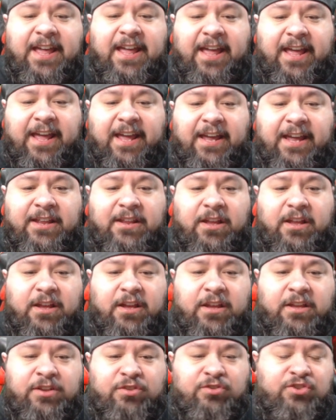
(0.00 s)
And
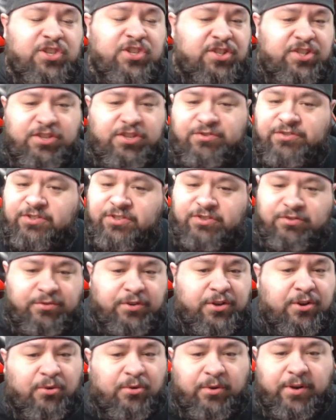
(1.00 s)
uh, you just use
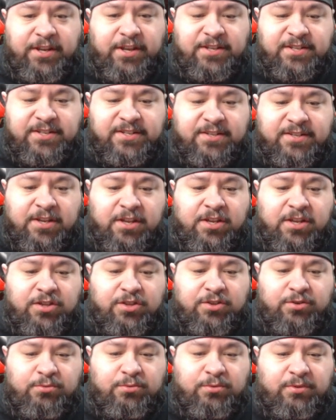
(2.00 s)
your coins
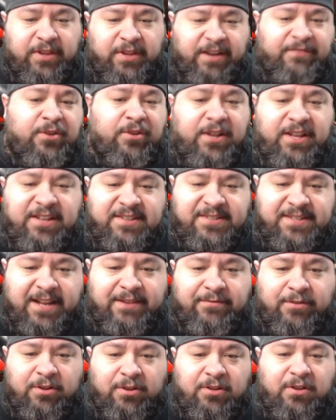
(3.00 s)
to level his
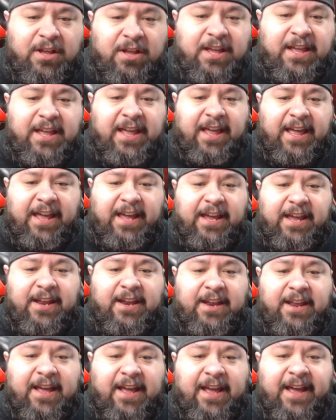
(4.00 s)
level
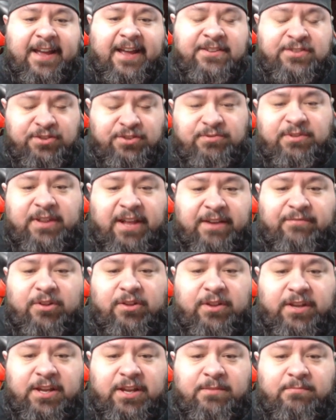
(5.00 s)
and as you
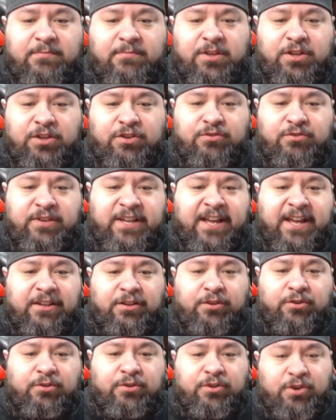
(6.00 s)
level him, you
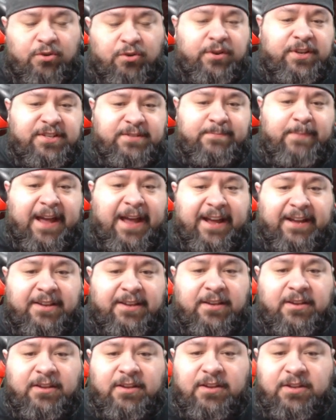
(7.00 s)
get your coins
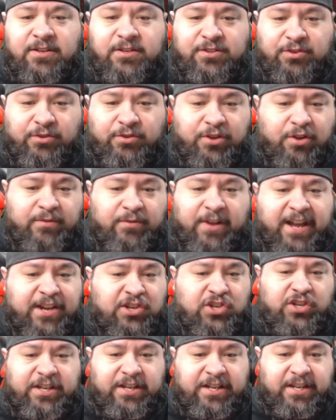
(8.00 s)
back. So you don't
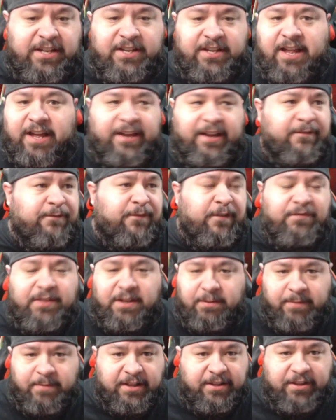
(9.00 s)
actually need like
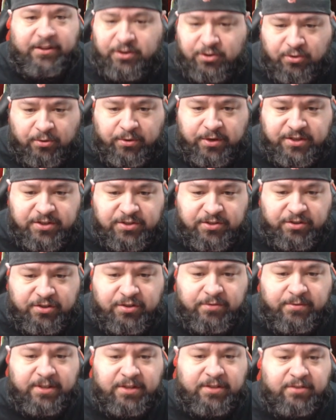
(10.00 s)
50 million coins to
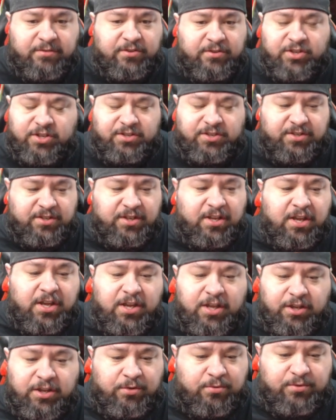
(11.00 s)
do it. You just
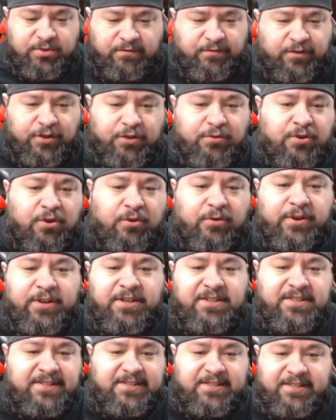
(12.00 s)
use a few
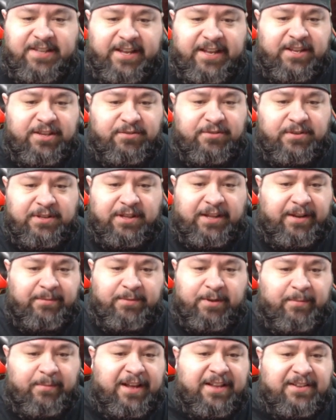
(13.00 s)
coins, then you
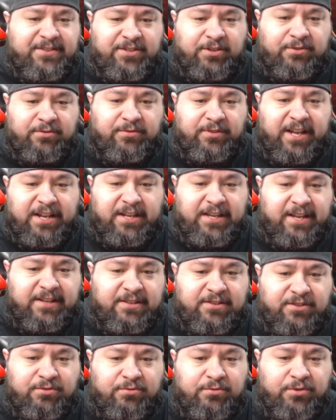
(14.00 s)
claim the milestone that
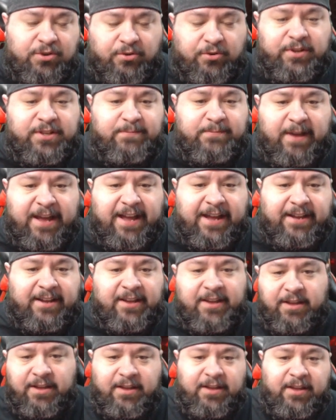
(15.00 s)
gets you coins
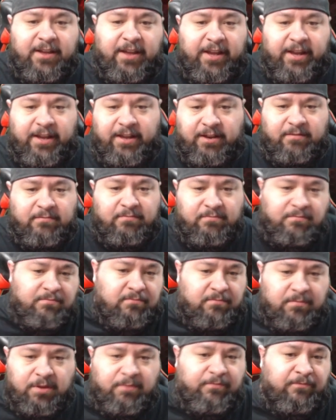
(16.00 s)
back and
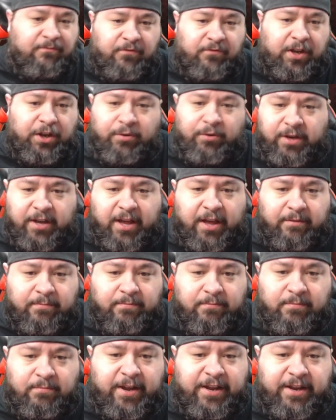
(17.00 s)
figure it
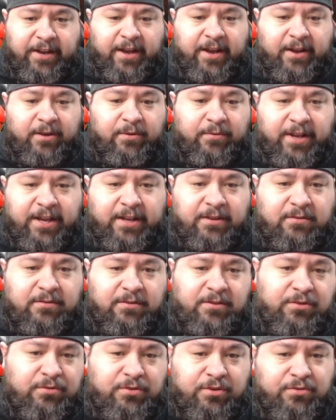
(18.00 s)
out by now that
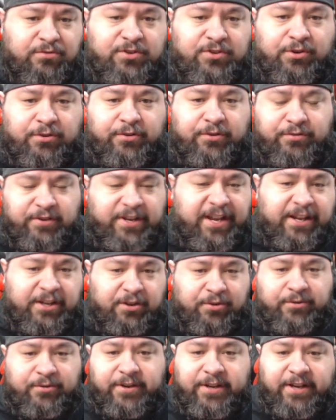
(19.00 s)
you use coin, you get
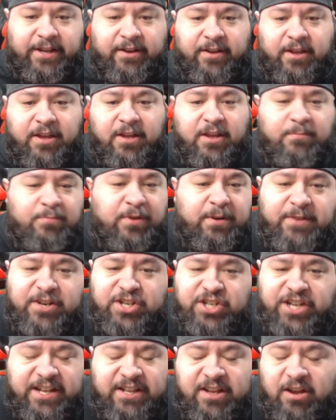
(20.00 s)
coin and pretty
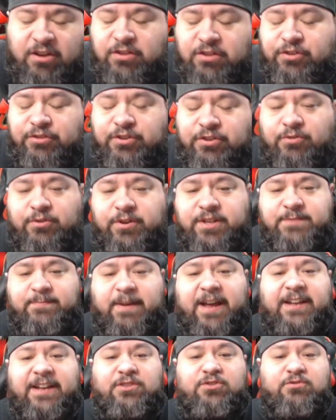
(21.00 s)
much get all your coins
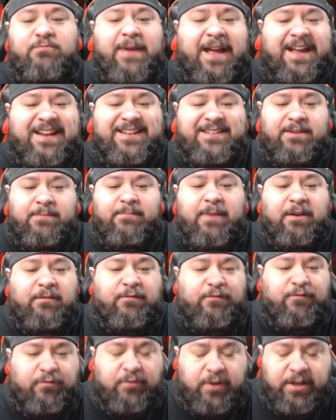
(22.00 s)
back to max him out
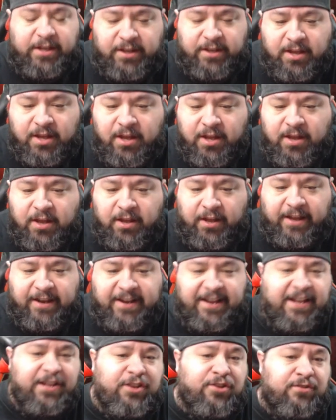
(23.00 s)
free.
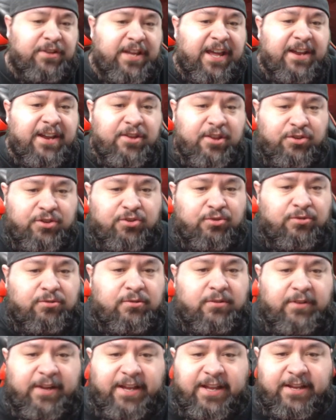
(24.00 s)
And then you get the
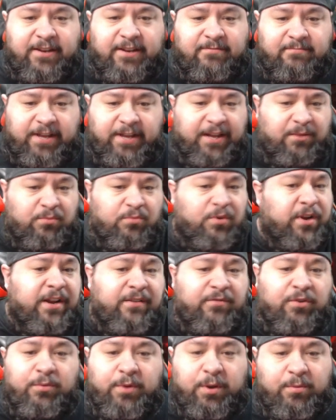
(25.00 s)
tour and get
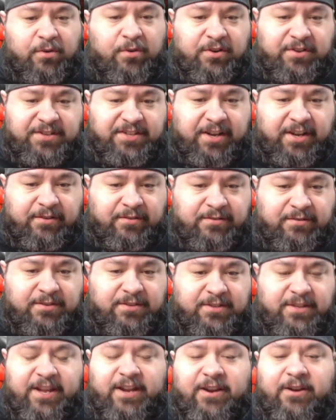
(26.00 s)
whatever rewards
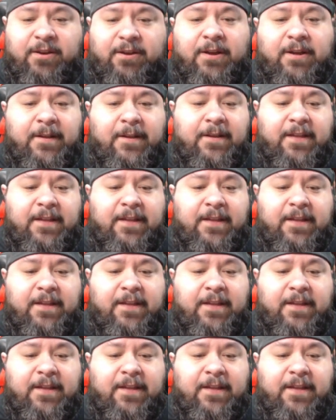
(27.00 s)
there's there.